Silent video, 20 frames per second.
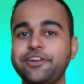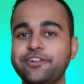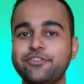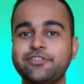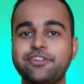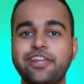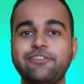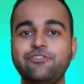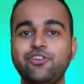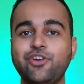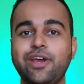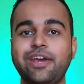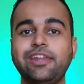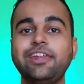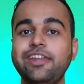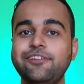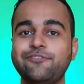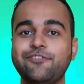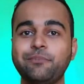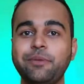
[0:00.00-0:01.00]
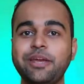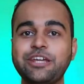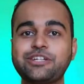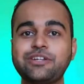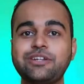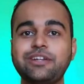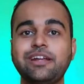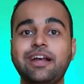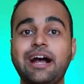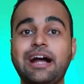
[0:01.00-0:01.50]
going to give you any
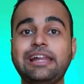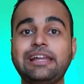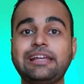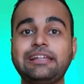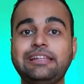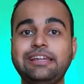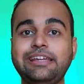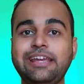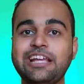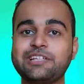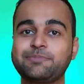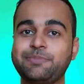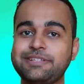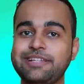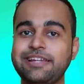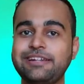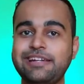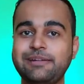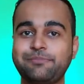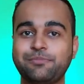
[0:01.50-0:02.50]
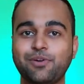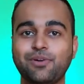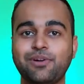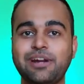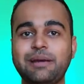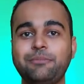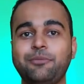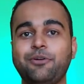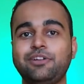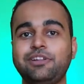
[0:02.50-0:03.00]
information regarding the Express Entry
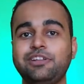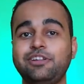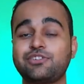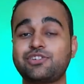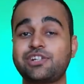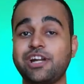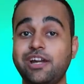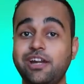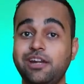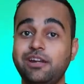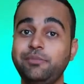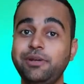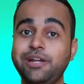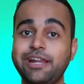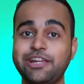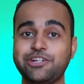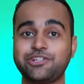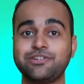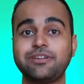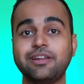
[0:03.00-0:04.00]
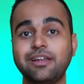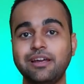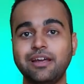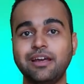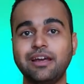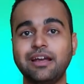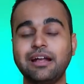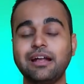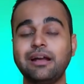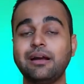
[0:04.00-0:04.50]
program or the Australian immigration.
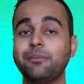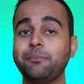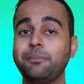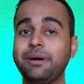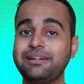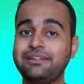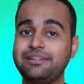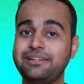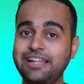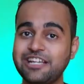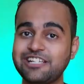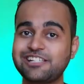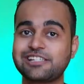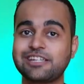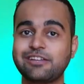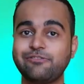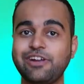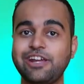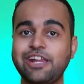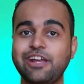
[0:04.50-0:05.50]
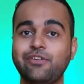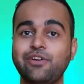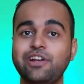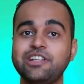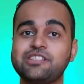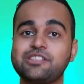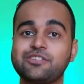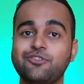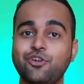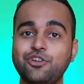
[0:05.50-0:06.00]
But this video
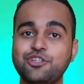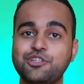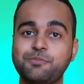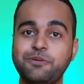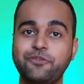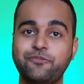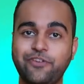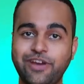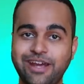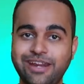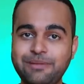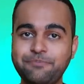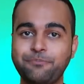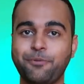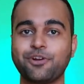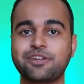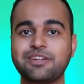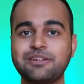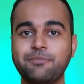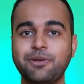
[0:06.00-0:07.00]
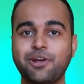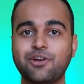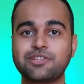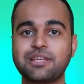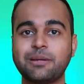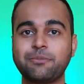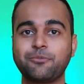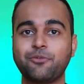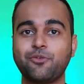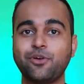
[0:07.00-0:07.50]
is going to be very important because
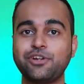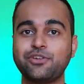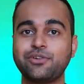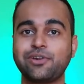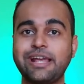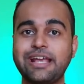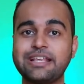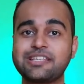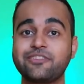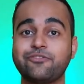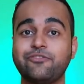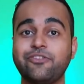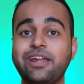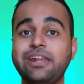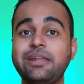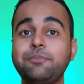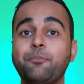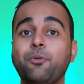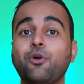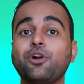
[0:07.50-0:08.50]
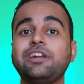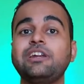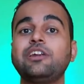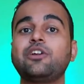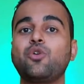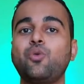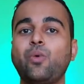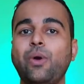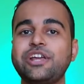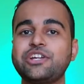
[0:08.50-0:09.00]
I'm going to raise a very
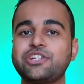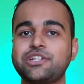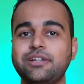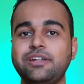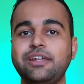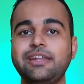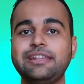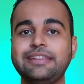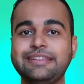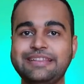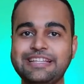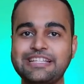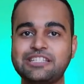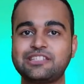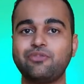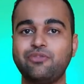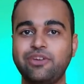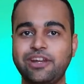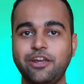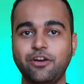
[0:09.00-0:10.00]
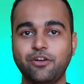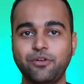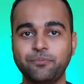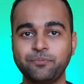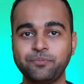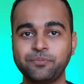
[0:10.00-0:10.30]
important question in this video.